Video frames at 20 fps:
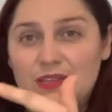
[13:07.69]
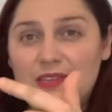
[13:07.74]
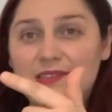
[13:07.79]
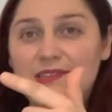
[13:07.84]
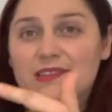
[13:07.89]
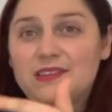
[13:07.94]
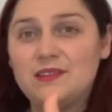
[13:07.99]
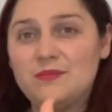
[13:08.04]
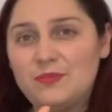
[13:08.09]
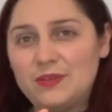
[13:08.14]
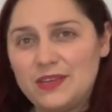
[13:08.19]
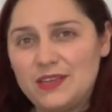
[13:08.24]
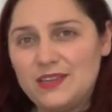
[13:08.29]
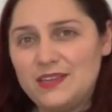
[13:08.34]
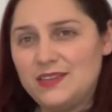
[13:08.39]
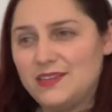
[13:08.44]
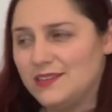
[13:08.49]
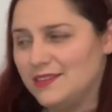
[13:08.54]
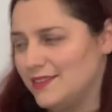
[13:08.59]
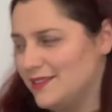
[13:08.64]
C, B,
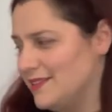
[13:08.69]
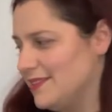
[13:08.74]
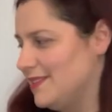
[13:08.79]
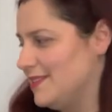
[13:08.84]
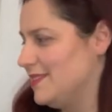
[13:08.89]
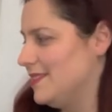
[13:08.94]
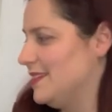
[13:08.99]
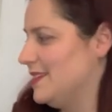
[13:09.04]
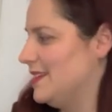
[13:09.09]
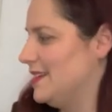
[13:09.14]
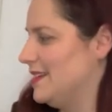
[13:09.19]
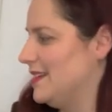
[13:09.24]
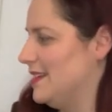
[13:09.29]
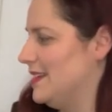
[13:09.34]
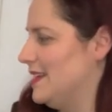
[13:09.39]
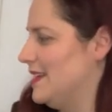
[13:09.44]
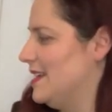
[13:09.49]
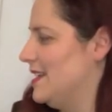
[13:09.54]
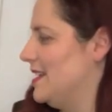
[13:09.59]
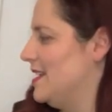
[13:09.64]

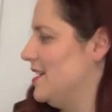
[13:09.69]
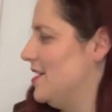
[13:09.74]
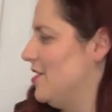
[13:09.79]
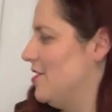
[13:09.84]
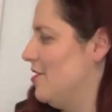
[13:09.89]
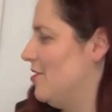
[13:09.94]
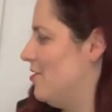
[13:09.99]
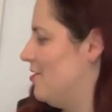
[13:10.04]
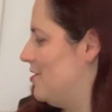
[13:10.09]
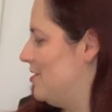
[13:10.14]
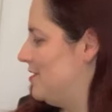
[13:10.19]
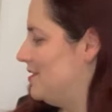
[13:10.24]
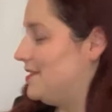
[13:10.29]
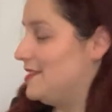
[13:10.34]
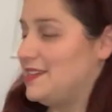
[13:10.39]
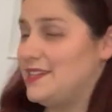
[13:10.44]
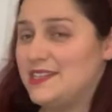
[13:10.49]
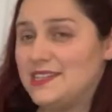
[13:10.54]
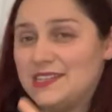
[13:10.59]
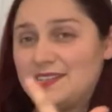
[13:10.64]
or
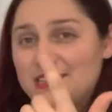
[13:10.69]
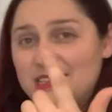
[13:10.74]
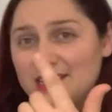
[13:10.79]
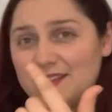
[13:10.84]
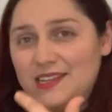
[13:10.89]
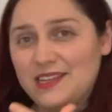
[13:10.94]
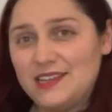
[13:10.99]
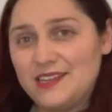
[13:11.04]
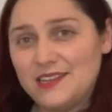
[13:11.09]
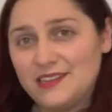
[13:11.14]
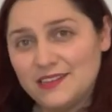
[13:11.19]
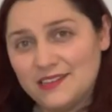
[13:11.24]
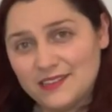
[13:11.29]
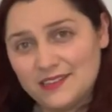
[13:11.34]
C, D, C.